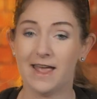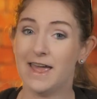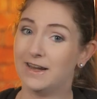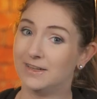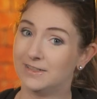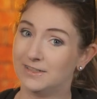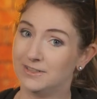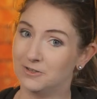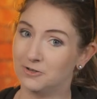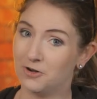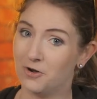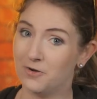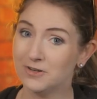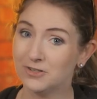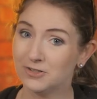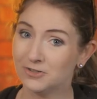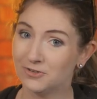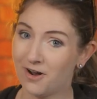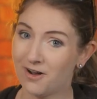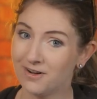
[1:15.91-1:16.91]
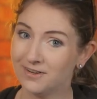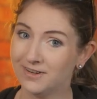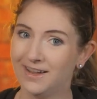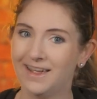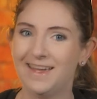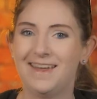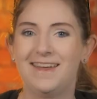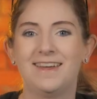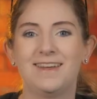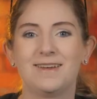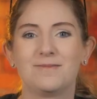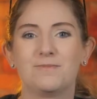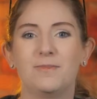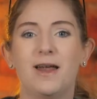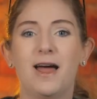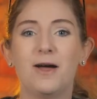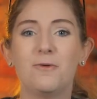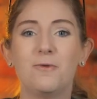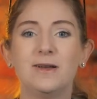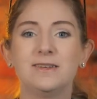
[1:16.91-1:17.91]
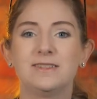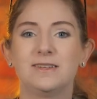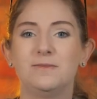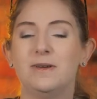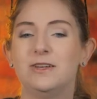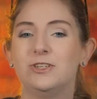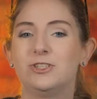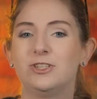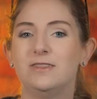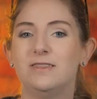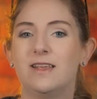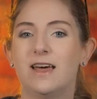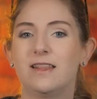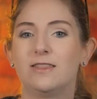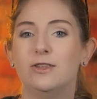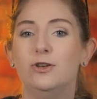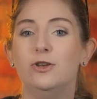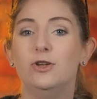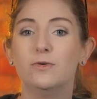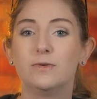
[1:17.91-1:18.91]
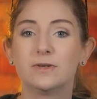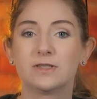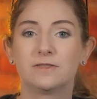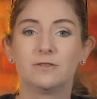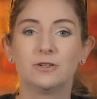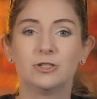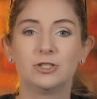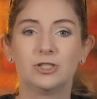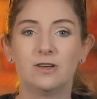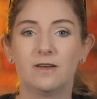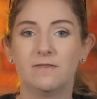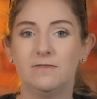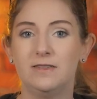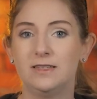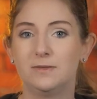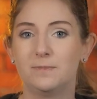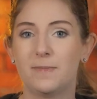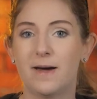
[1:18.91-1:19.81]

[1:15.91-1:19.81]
and it's still going strong, but I want to mention that the newest version of these